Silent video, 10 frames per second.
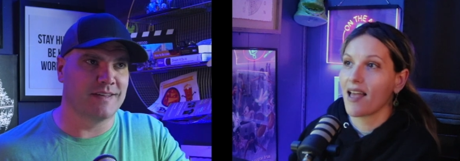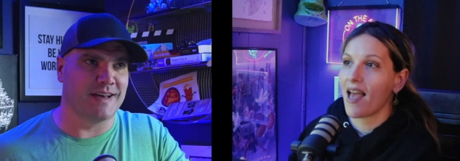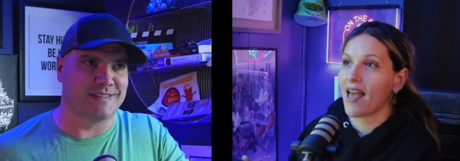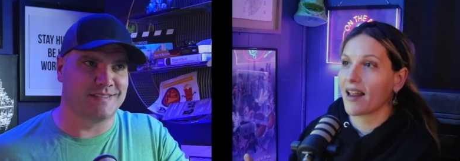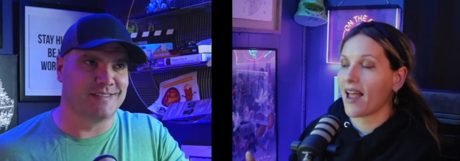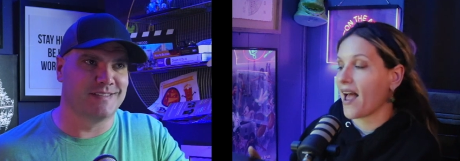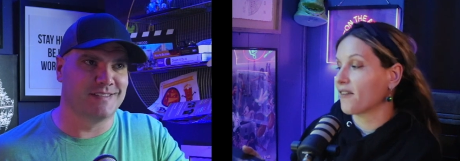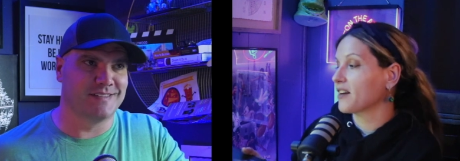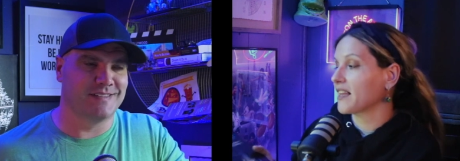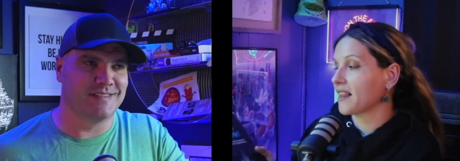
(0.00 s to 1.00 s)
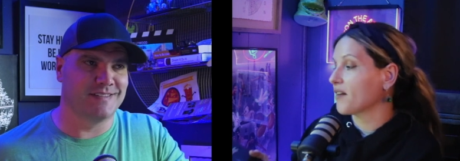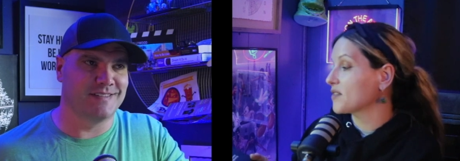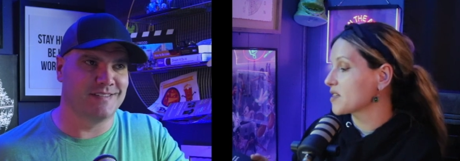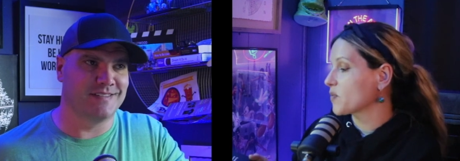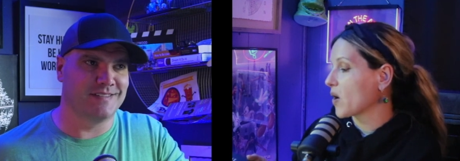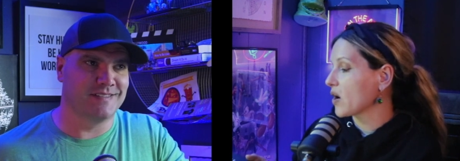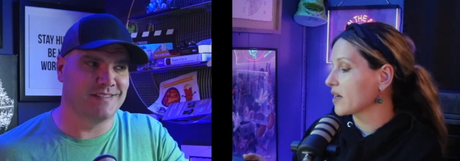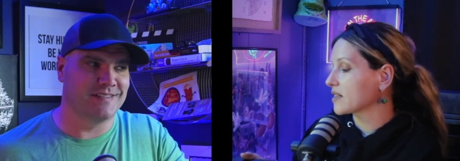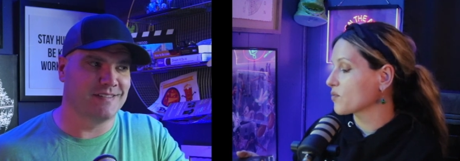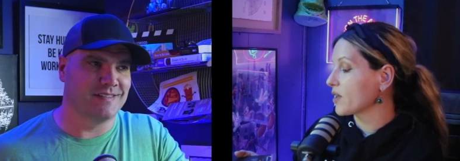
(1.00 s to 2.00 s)
Speaker 1: Yes, and I, I really love this
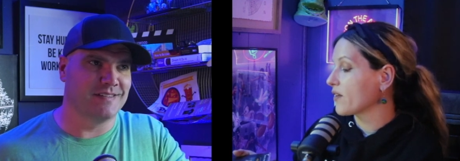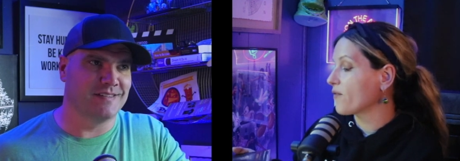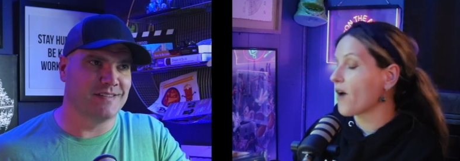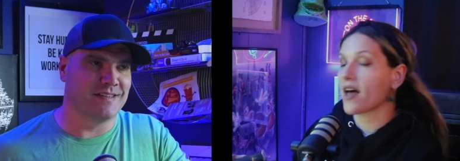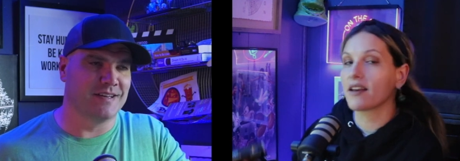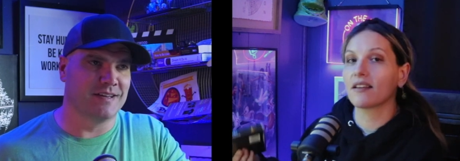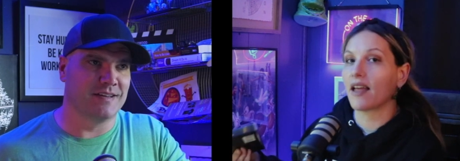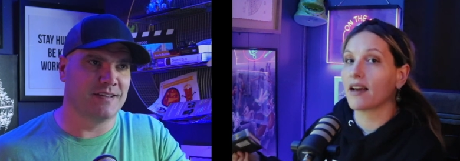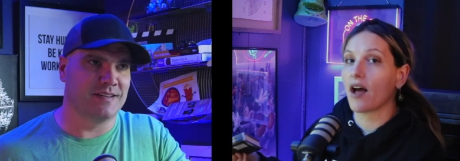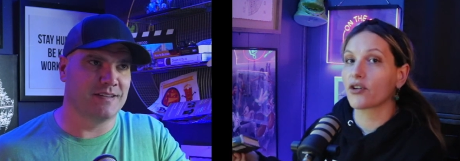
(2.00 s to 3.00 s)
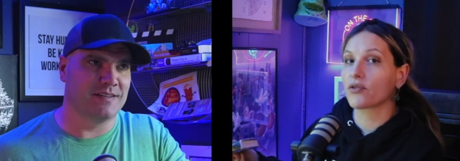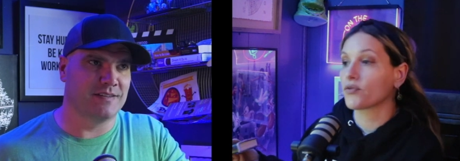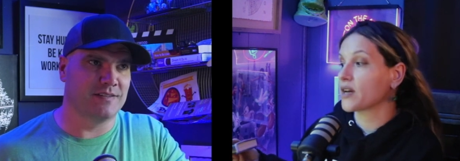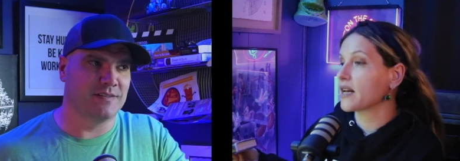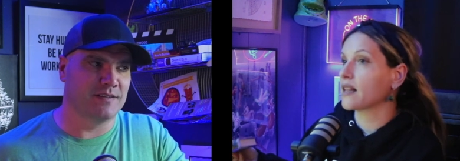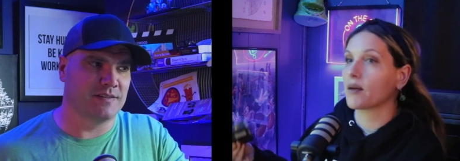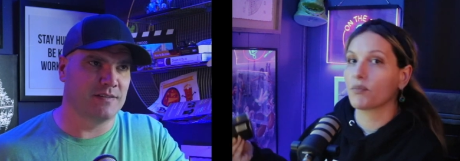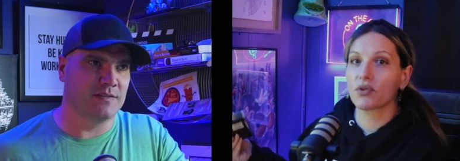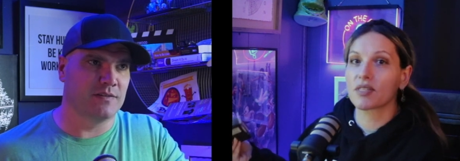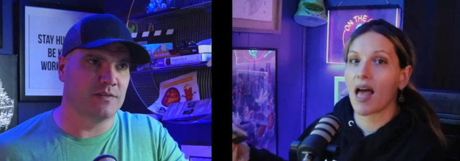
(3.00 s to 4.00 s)
book. It's really fun, lighthearted read.
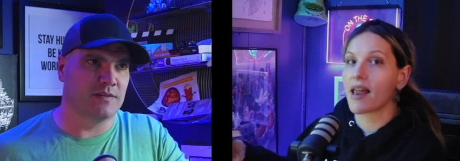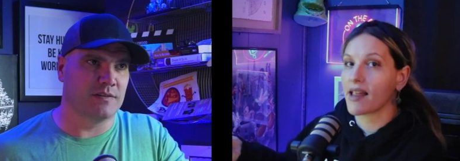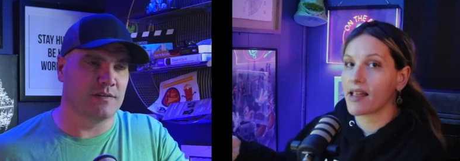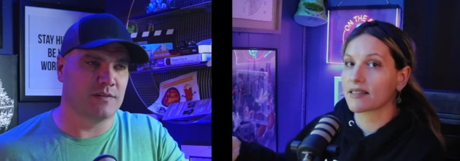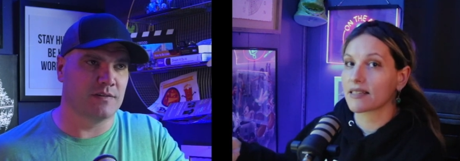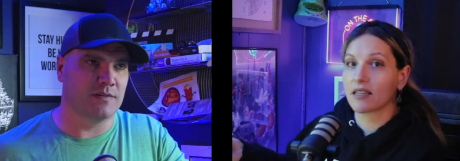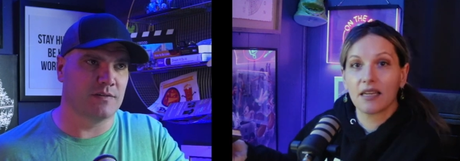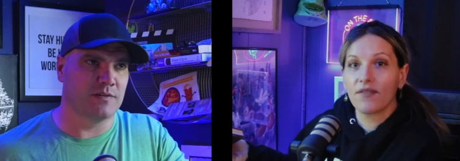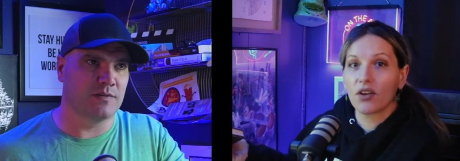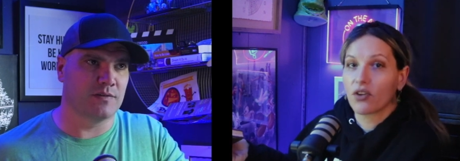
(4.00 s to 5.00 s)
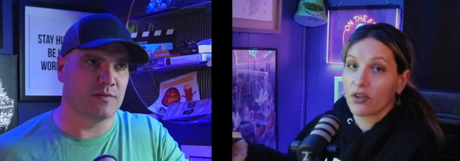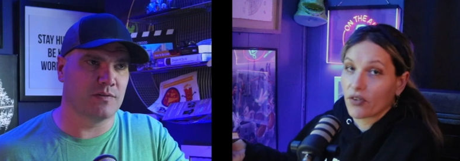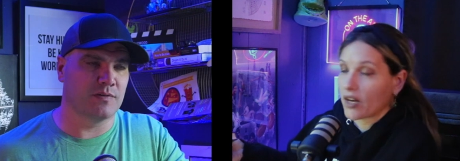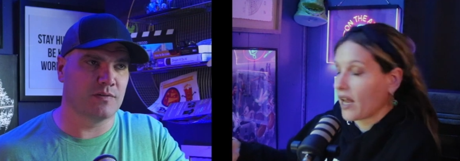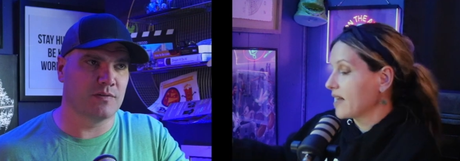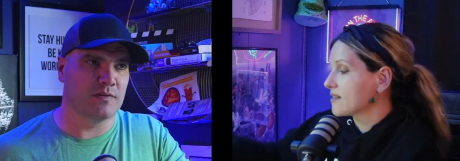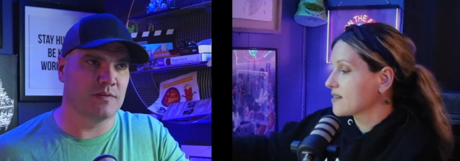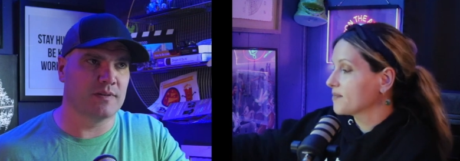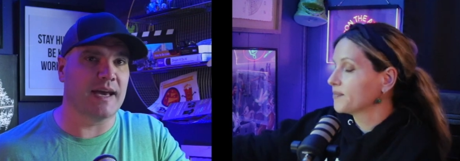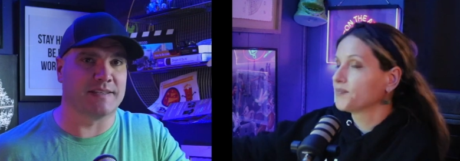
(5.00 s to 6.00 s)
Like Bruce said, it's even good for
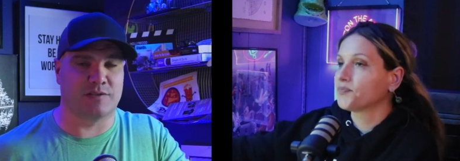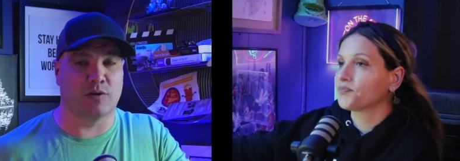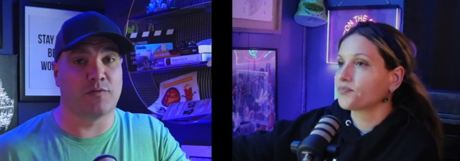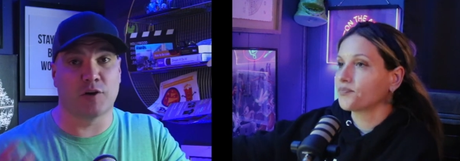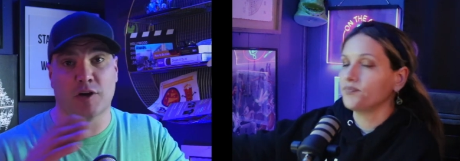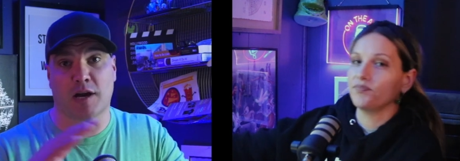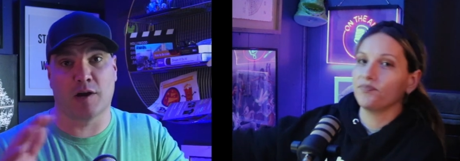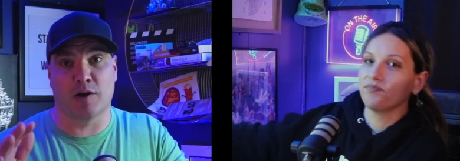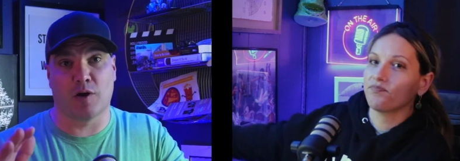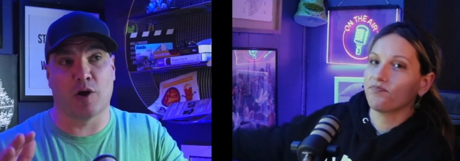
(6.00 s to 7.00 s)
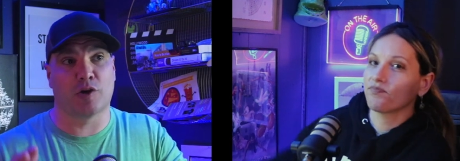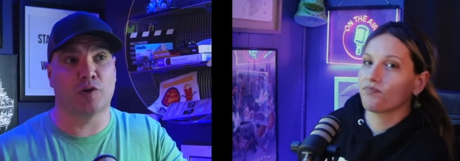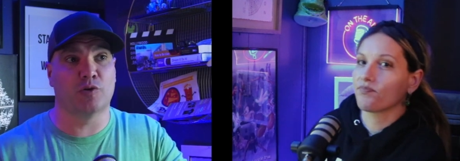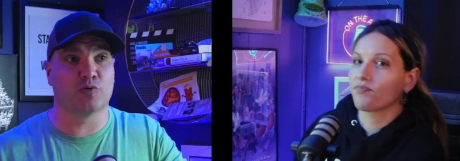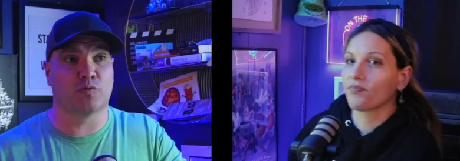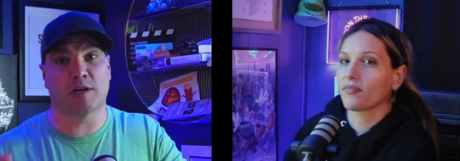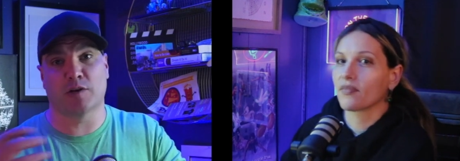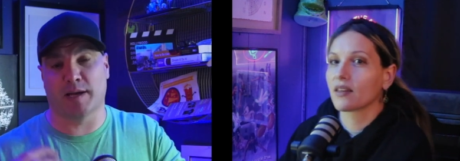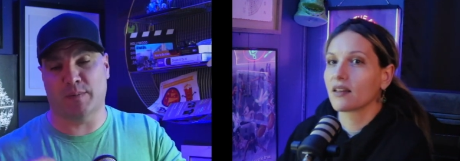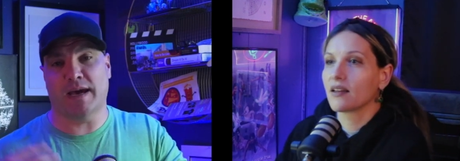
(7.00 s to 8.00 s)
kids.
Speaker 2: Yes. Yeah, so if you're not a, a, huge reader
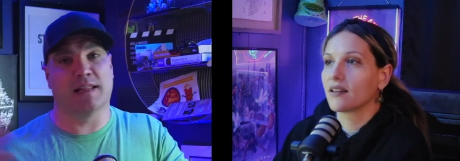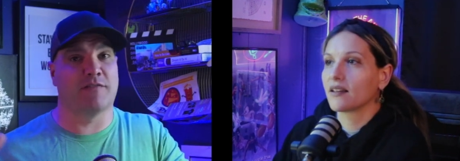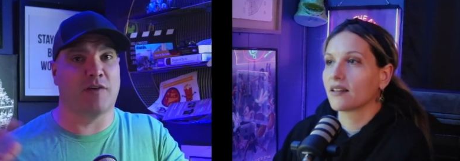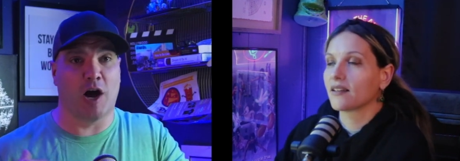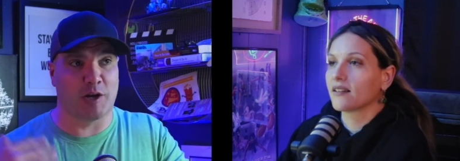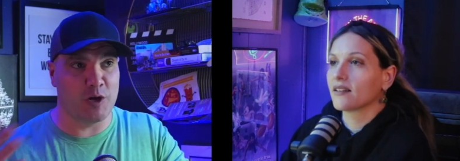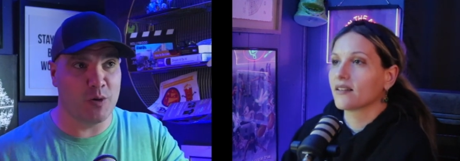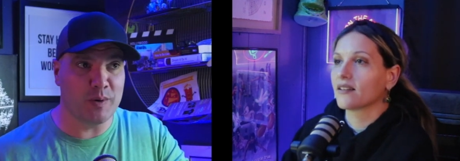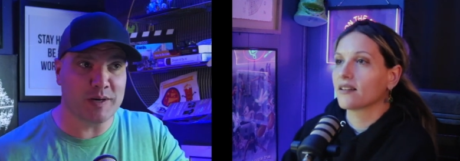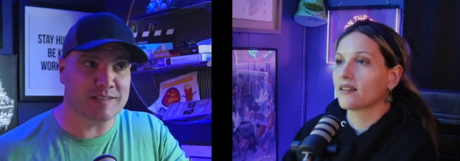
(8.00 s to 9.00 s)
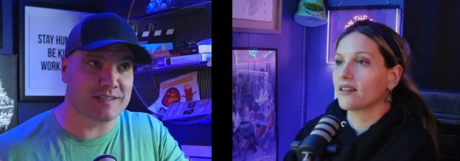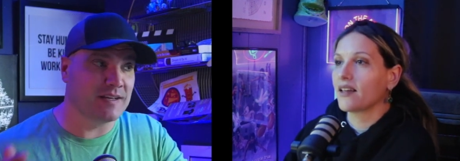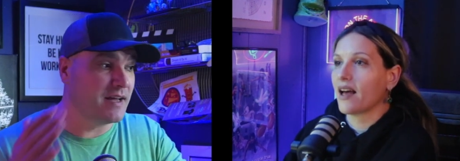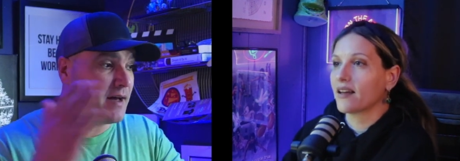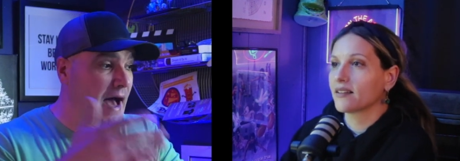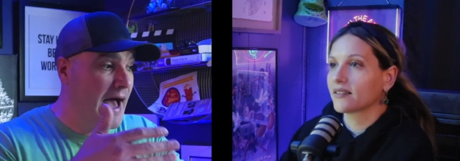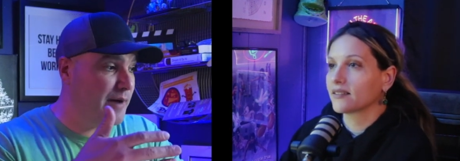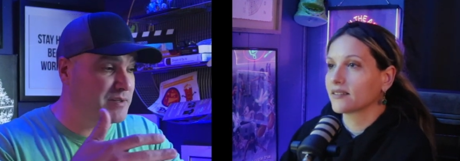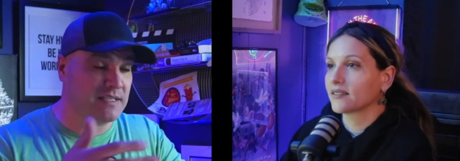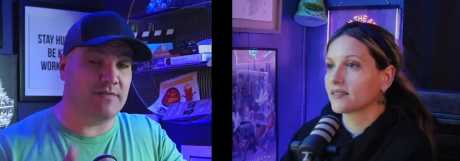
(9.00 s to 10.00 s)
like me, I love audiobooks. Yeah. I
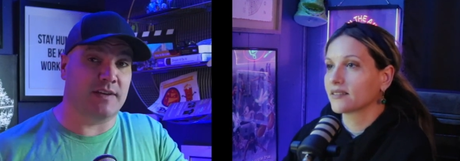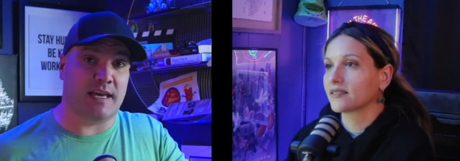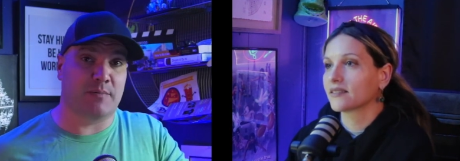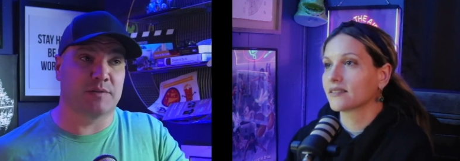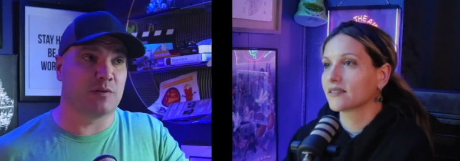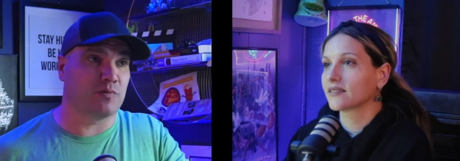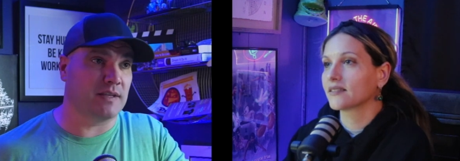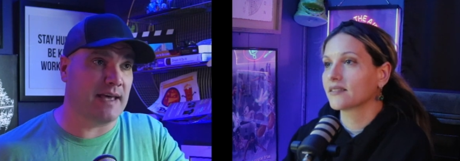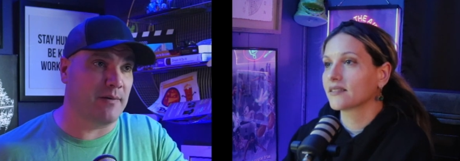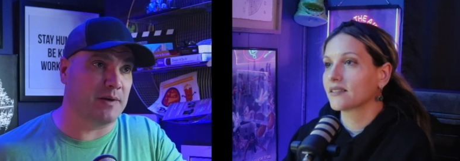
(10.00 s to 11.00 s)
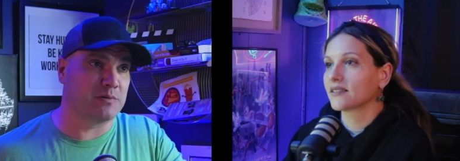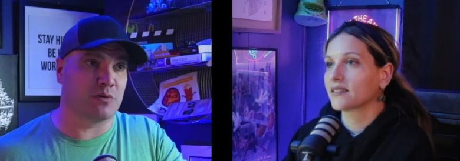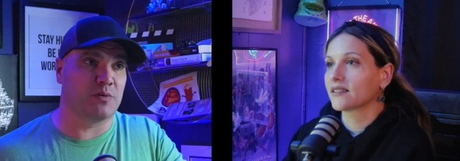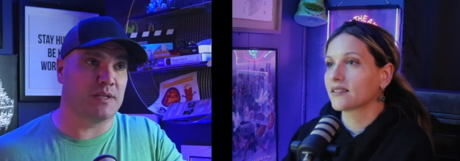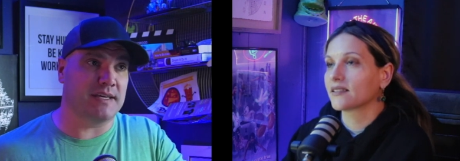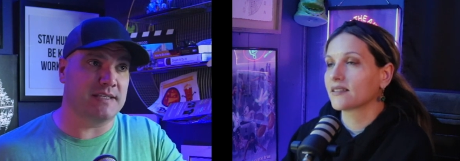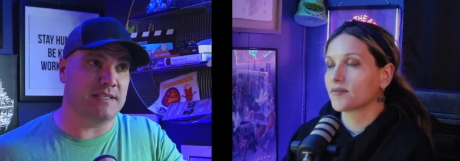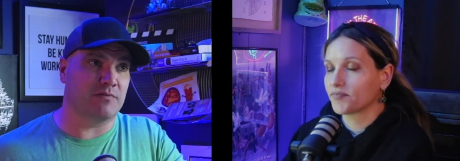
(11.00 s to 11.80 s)
was even able to read that one. It was a really easy